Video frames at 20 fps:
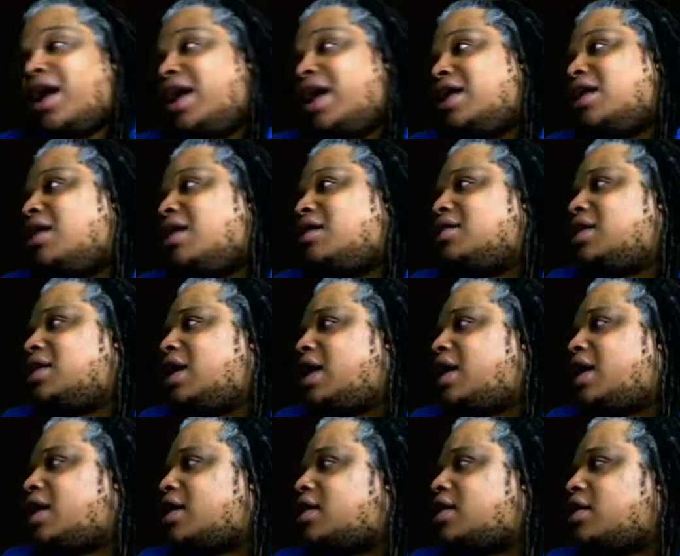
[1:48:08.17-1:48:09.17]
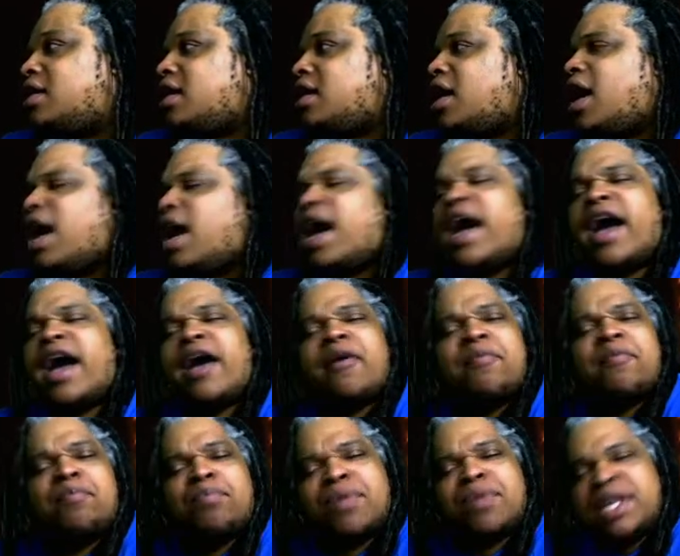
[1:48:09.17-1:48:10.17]
And oh yeah,
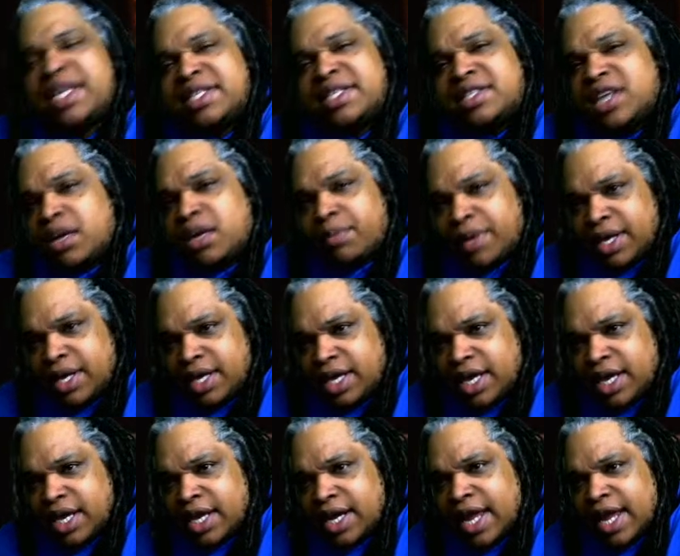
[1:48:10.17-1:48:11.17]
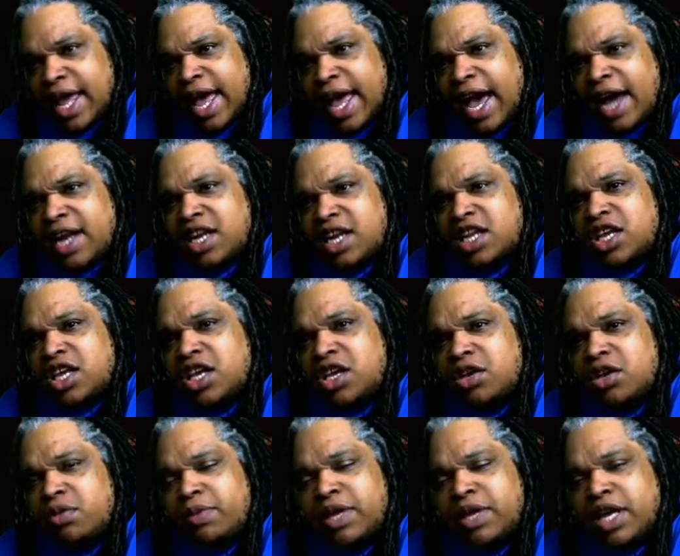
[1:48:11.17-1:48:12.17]
please tell me again, how did
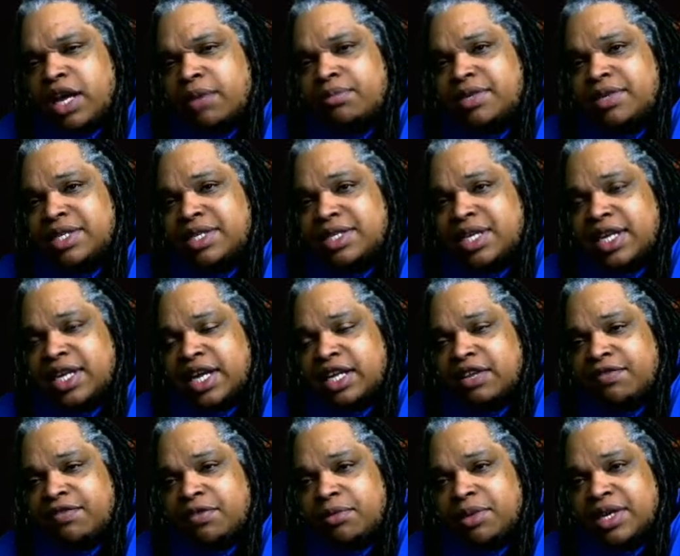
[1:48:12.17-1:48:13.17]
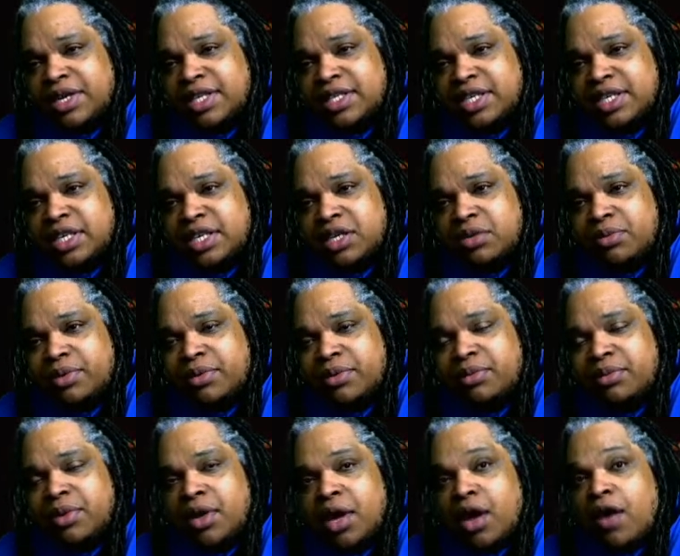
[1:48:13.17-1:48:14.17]
Hugh become disconnected from the
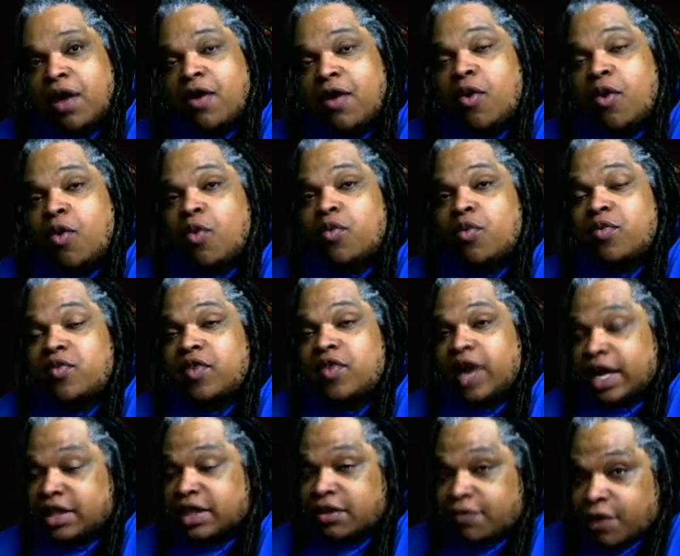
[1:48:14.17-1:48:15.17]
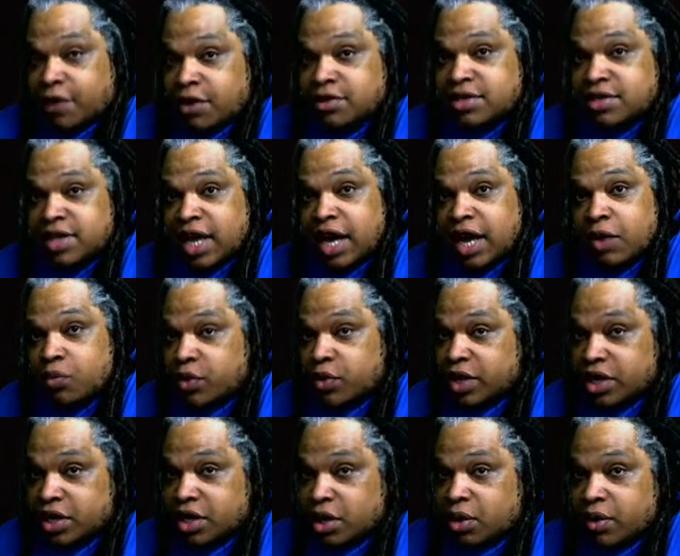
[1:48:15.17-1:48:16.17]
continuum? Not the first time.
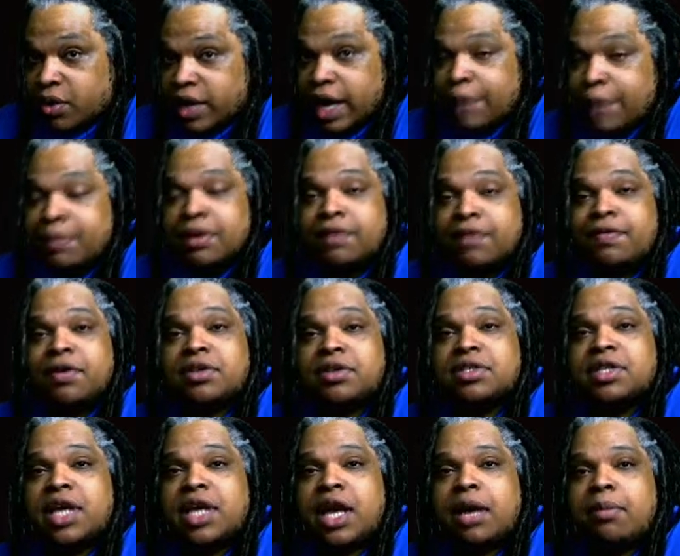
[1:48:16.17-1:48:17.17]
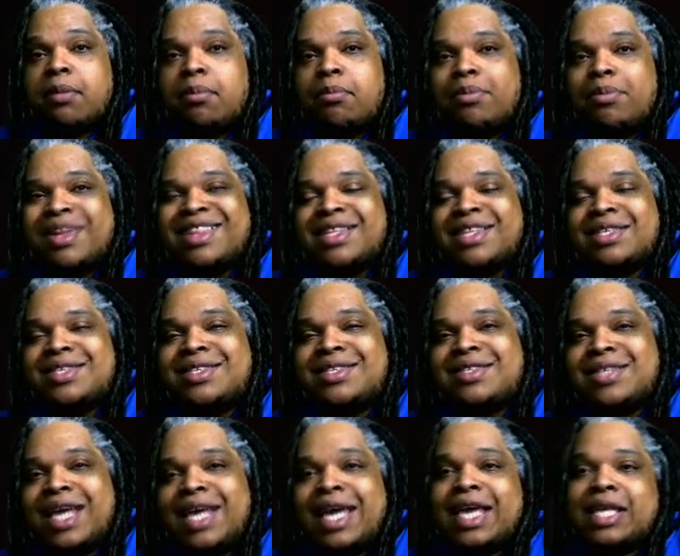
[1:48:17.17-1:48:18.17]
We know what happened the first time, but the
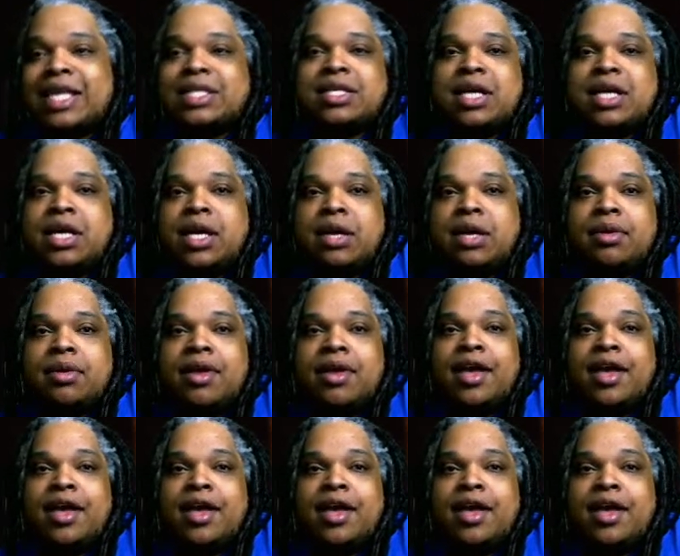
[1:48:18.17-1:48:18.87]
second time.